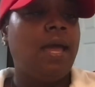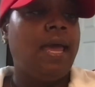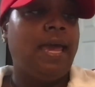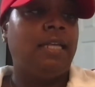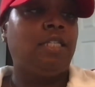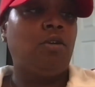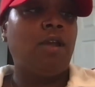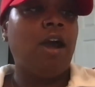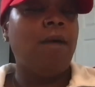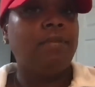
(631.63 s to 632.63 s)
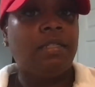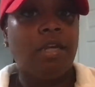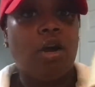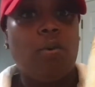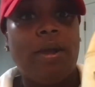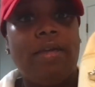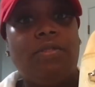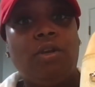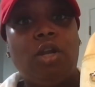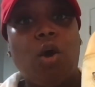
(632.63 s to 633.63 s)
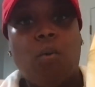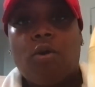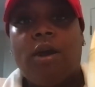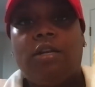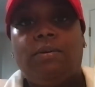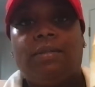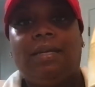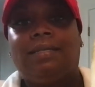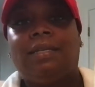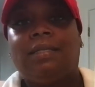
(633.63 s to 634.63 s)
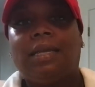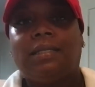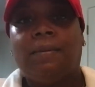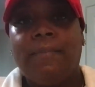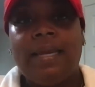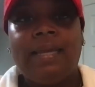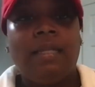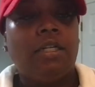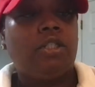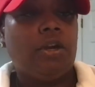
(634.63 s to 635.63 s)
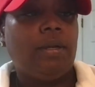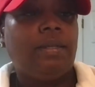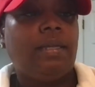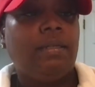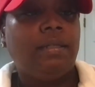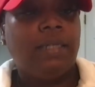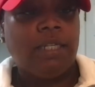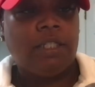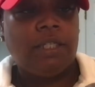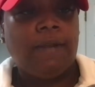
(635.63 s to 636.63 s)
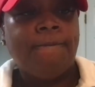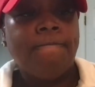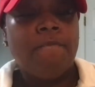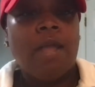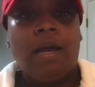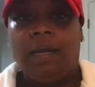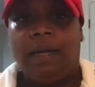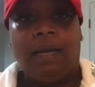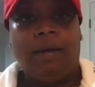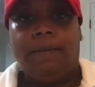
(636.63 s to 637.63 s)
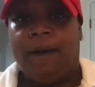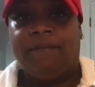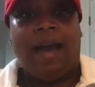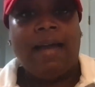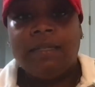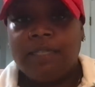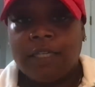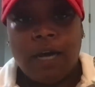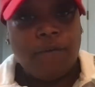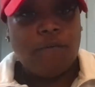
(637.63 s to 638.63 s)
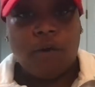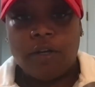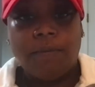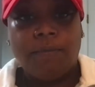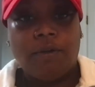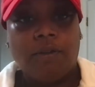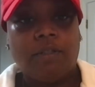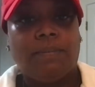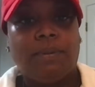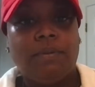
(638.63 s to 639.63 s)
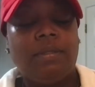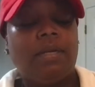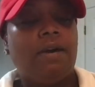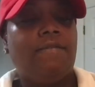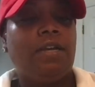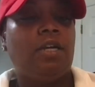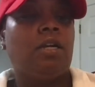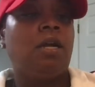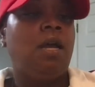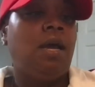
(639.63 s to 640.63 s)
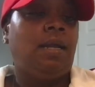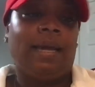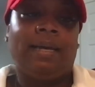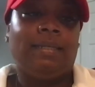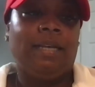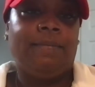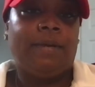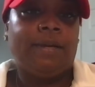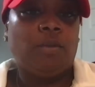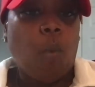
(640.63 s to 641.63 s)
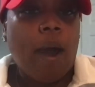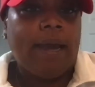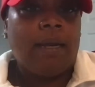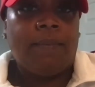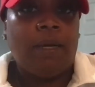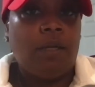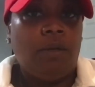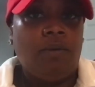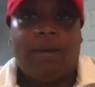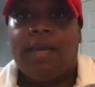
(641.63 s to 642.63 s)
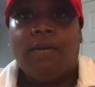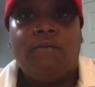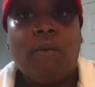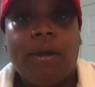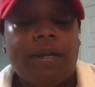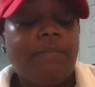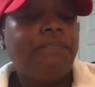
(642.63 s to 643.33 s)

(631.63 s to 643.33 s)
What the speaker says: And so now I'm stuck with, what do I do with these? Because to me, they look dirty, they look dingy. I've gotten a scuff on them. There's a blue scuff here, like I said, because white, I mean, you can't avoid it.